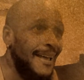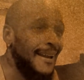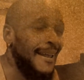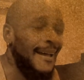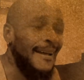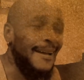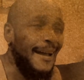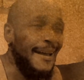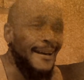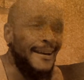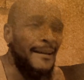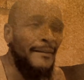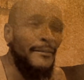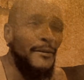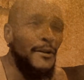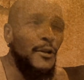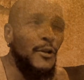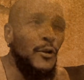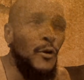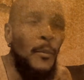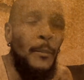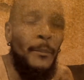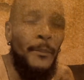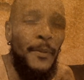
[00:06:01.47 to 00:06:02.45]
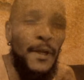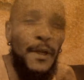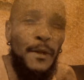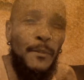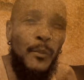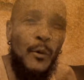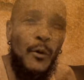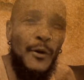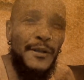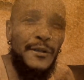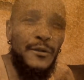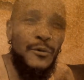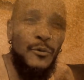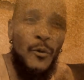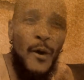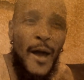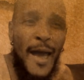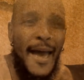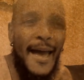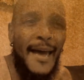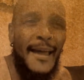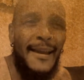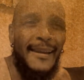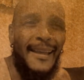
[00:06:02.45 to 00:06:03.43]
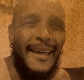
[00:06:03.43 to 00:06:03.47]
Like I never knew B-boys who
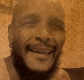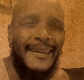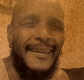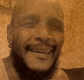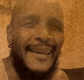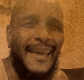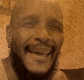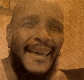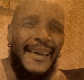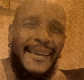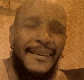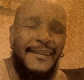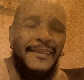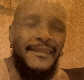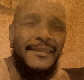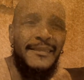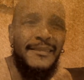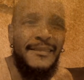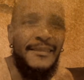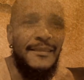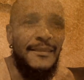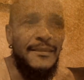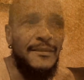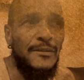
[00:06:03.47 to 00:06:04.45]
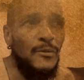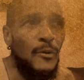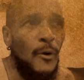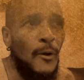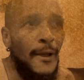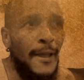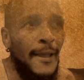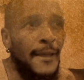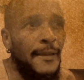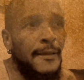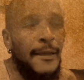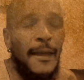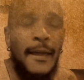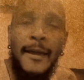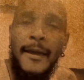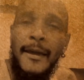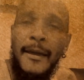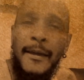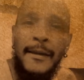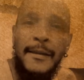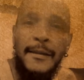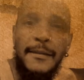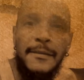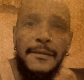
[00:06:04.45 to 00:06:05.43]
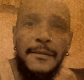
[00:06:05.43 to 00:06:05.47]
had like aliases or
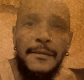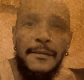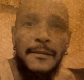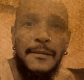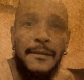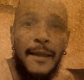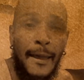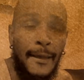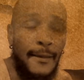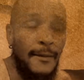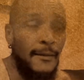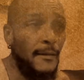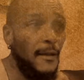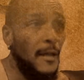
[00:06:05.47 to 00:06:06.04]
AKAs, like